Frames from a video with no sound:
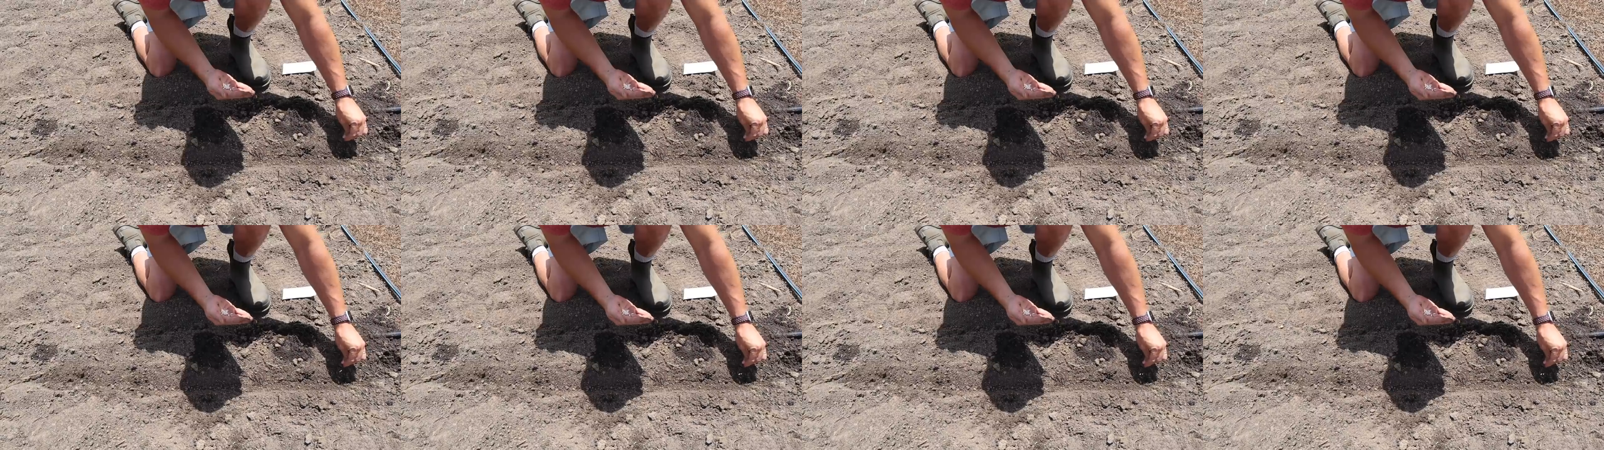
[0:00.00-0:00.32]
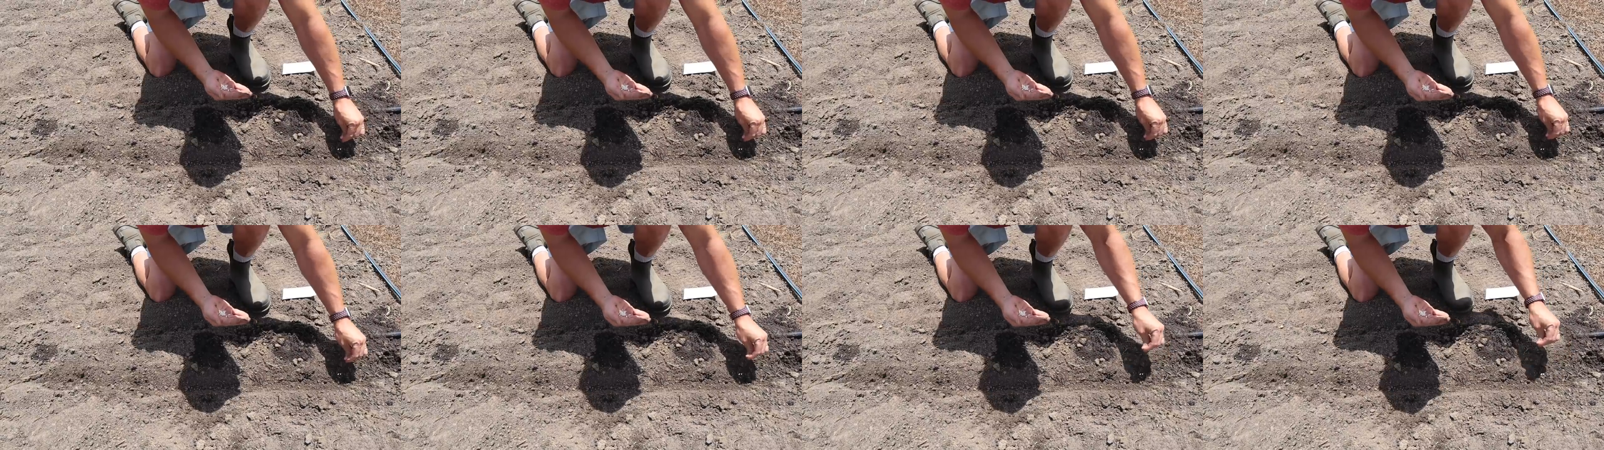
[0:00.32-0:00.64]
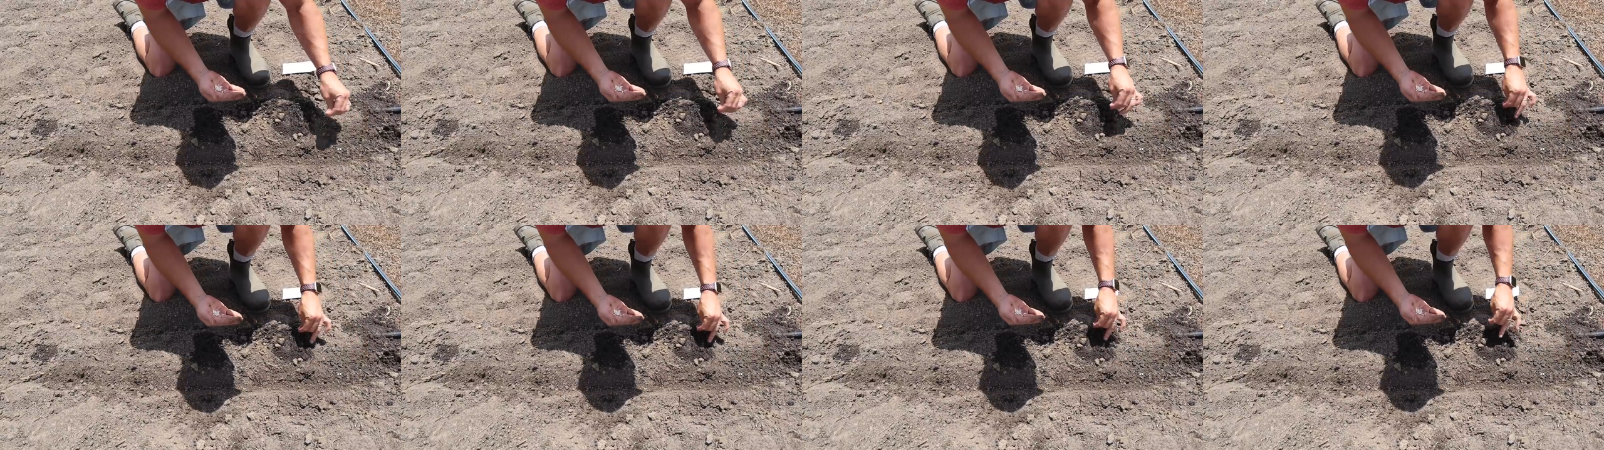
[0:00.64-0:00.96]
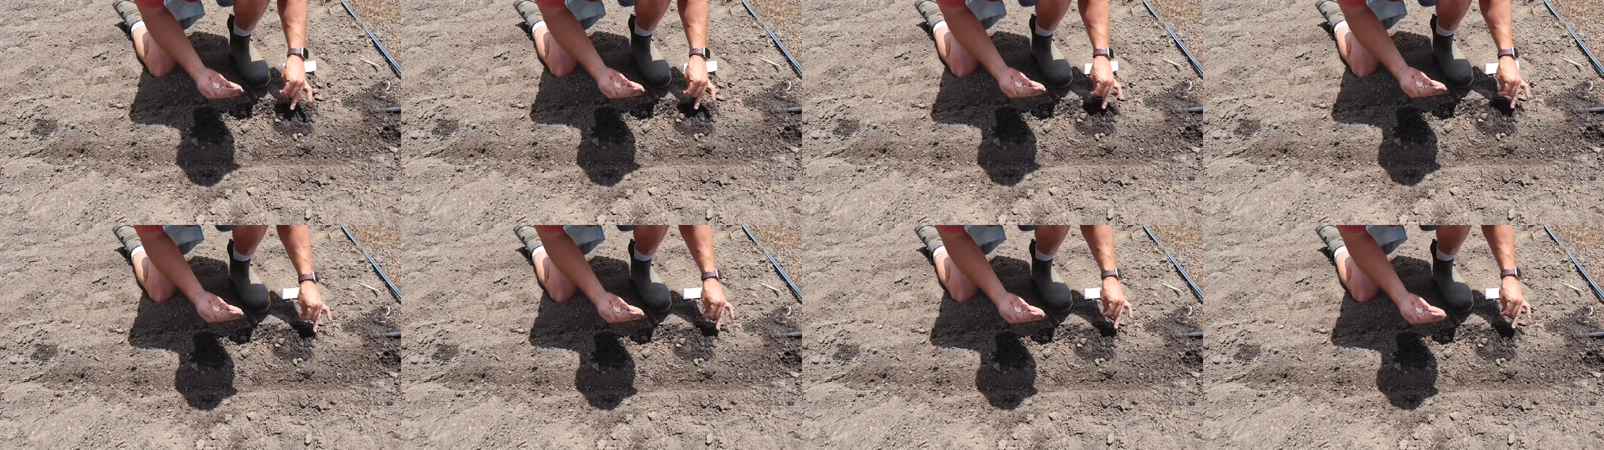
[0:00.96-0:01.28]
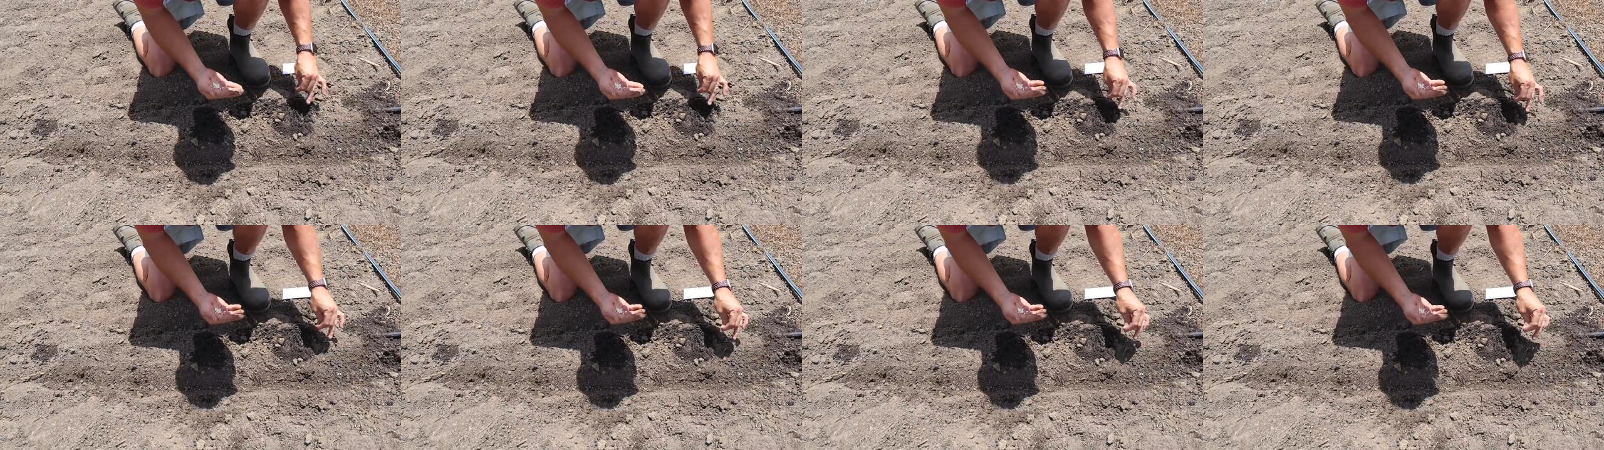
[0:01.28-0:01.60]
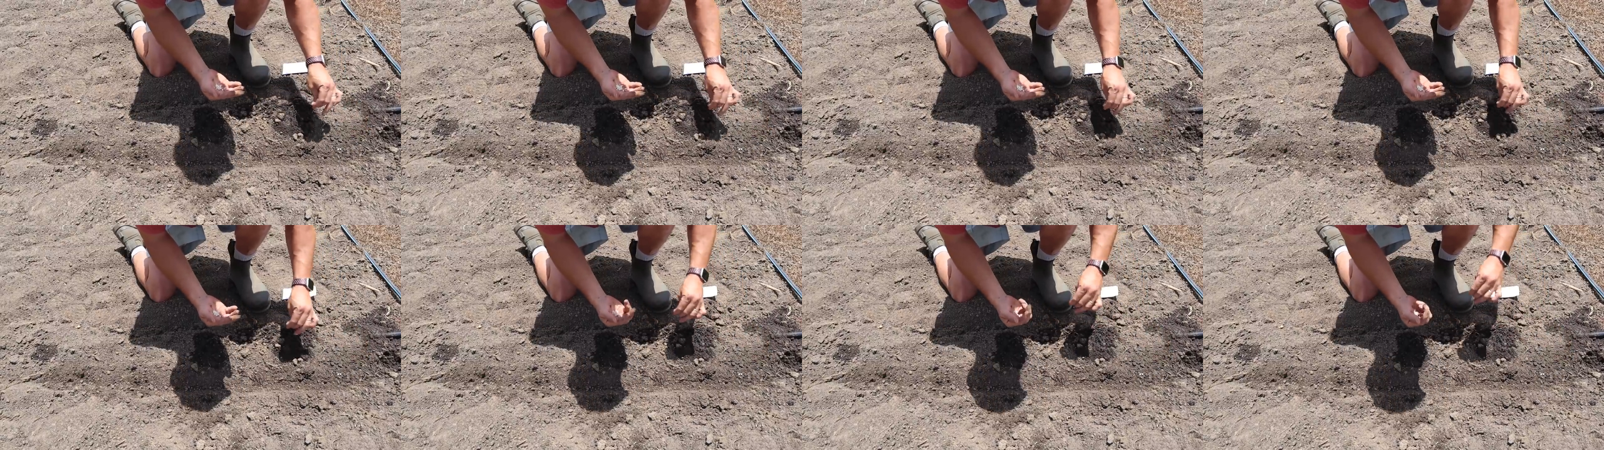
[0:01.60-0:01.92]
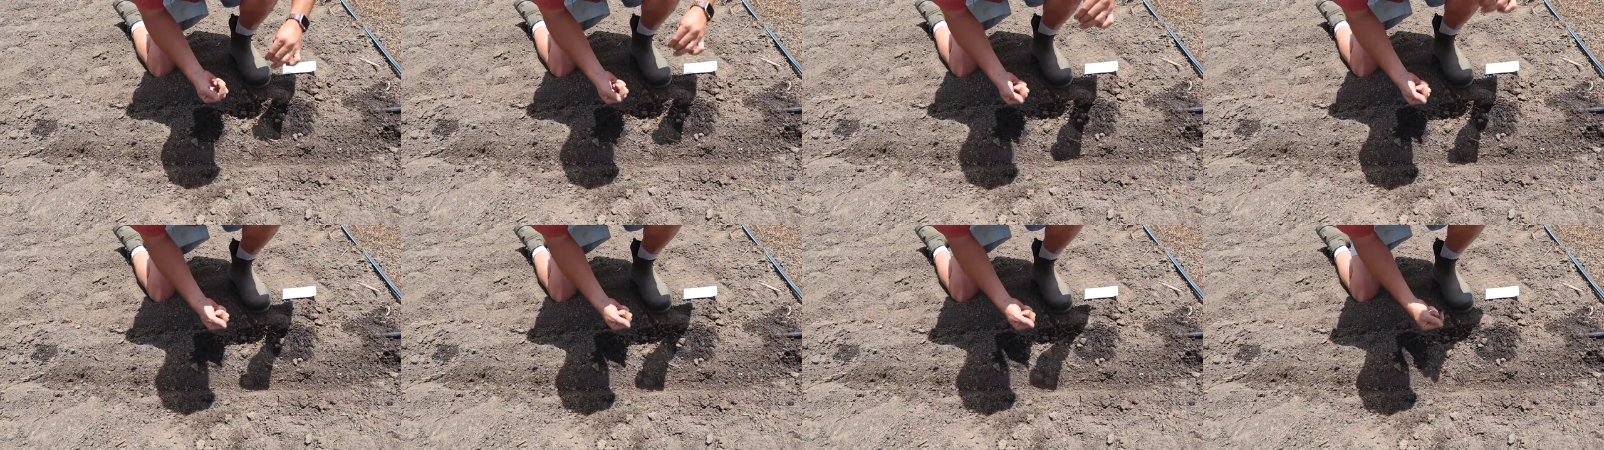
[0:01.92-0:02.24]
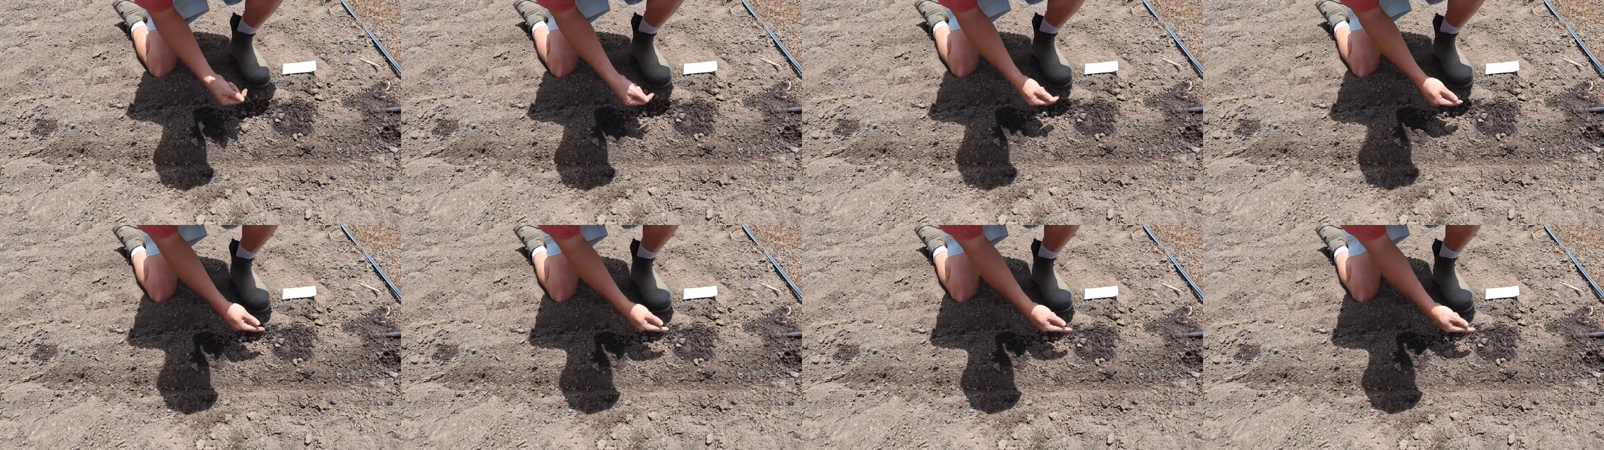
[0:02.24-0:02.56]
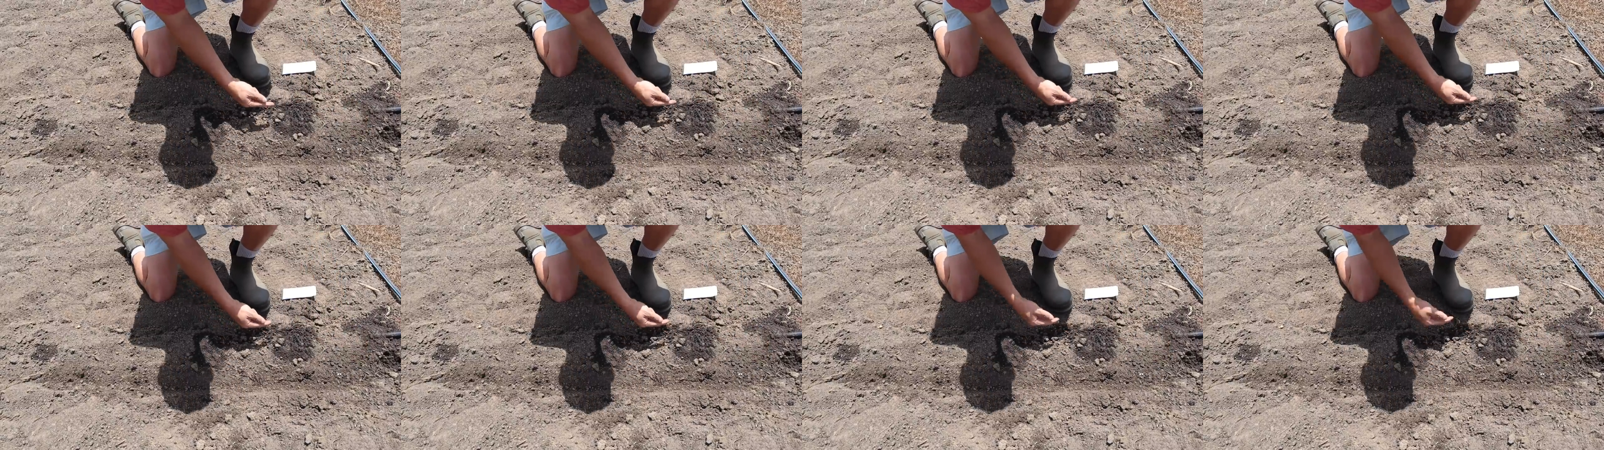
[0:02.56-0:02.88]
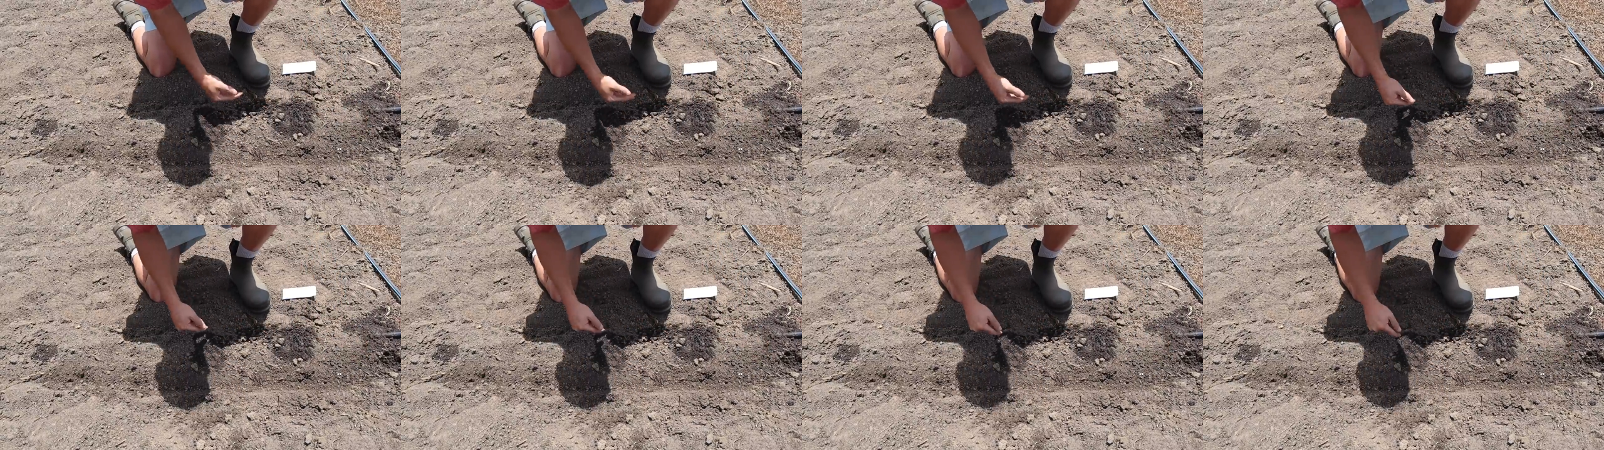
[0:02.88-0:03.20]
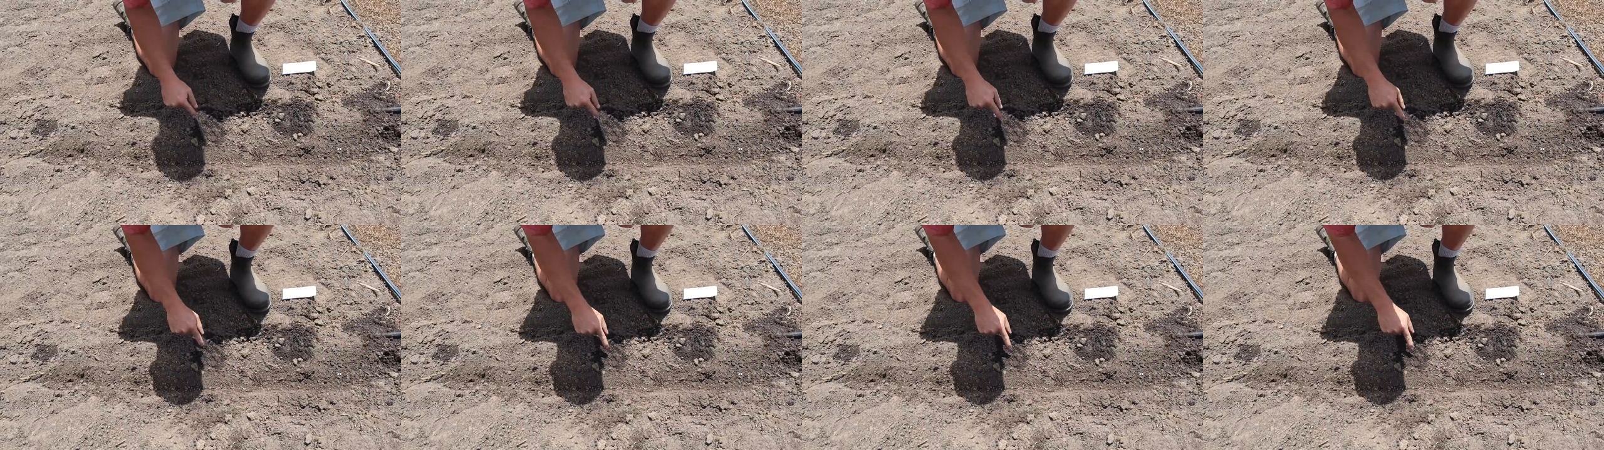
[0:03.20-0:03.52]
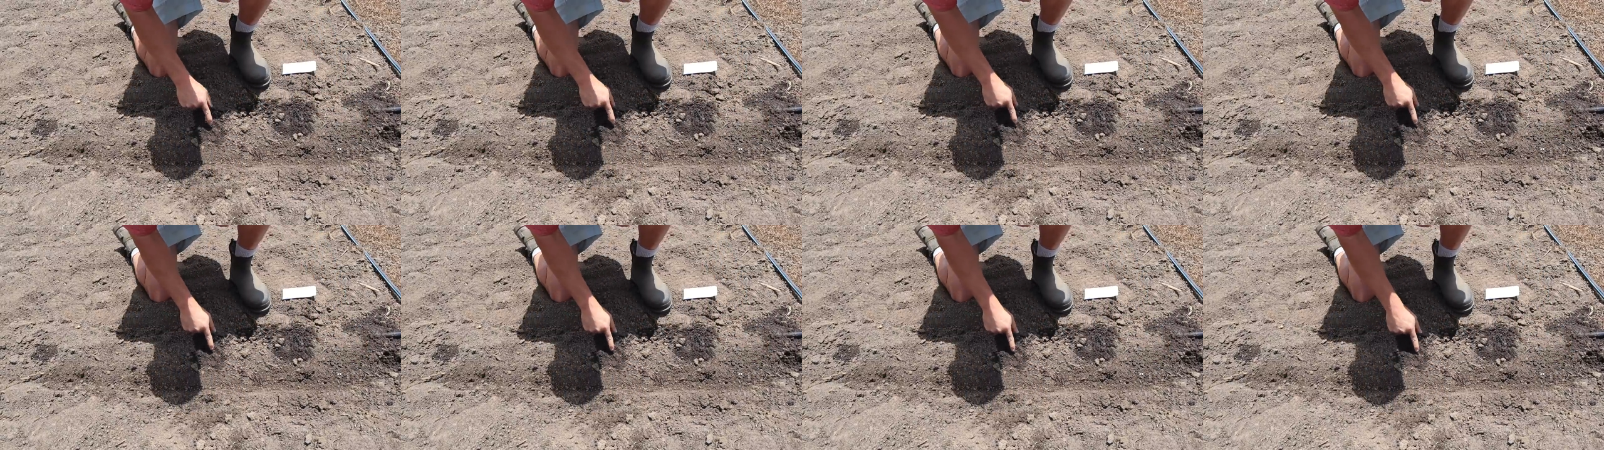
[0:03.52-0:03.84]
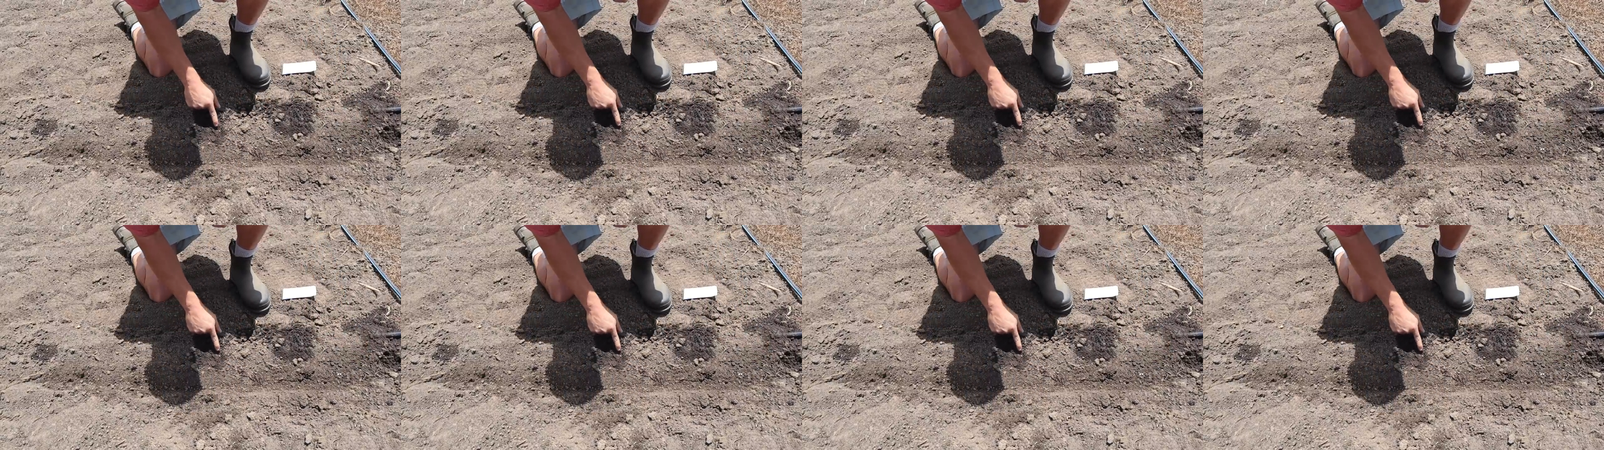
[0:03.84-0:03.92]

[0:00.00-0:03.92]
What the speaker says: [unreadable: no face in view]